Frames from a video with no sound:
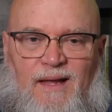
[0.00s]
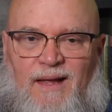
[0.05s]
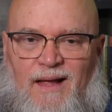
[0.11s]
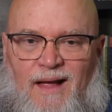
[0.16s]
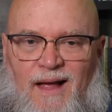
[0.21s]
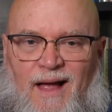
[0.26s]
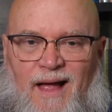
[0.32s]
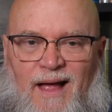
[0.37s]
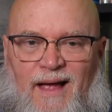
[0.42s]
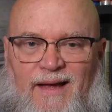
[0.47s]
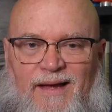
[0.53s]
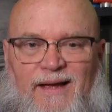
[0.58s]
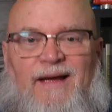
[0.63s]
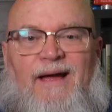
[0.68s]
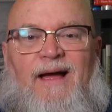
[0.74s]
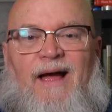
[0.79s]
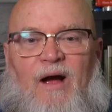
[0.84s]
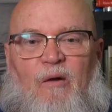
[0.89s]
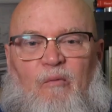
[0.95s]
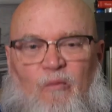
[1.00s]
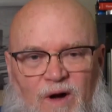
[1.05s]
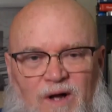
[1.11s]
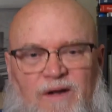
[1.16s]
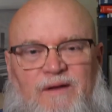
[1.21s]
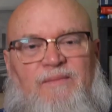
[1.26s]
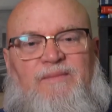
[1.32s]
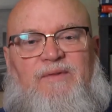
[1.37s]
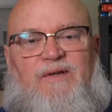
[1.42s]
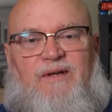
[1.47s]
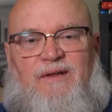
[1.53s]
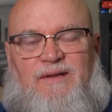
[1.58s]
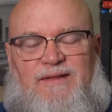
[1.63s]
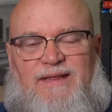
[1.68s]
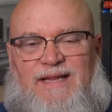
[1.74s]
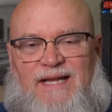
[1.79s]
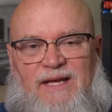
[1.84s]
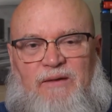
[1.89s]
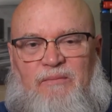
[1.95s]
Hi, and welcome to the
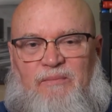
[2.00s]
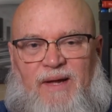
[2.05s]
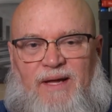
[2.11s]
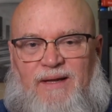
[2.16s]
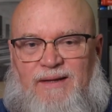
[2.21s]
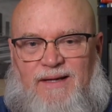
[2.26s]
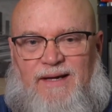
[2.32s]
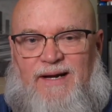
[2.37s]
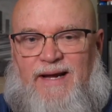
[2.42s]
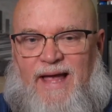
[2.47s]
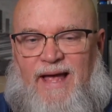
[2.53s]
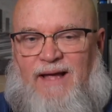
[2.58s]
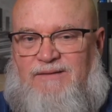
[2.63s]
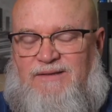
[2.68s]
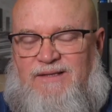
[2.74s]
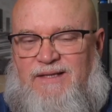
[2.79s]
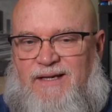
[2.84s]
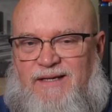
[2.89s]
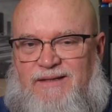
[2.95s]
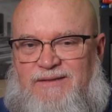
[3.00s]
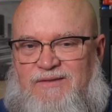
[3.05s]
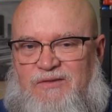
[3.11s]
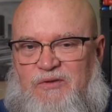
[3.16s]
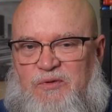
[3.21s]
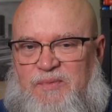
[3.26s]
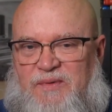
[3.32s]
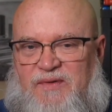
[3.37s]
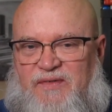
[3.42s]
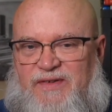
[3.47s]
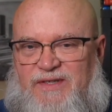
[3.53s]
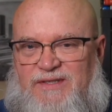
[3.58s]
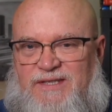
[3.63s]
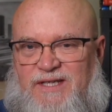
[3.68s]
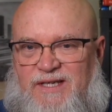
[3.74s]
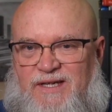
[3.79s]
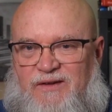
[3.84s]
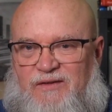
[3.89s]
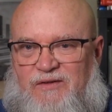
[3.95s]
LeeBella Counseling and
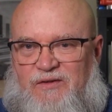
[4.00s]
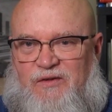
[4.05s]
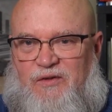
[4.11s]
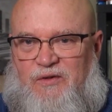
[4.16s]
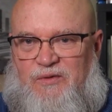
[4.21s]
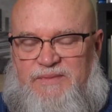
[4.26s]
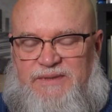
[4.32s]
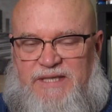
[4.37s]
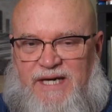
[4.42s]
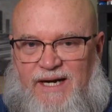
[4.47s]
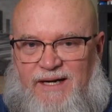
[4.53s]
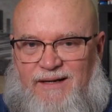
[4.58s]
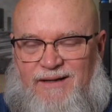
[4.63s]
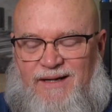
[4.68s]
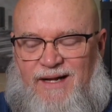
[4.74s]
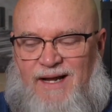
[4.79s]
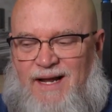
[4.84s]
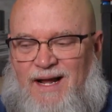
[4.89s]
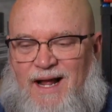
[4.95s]
Supervision YouTube channel.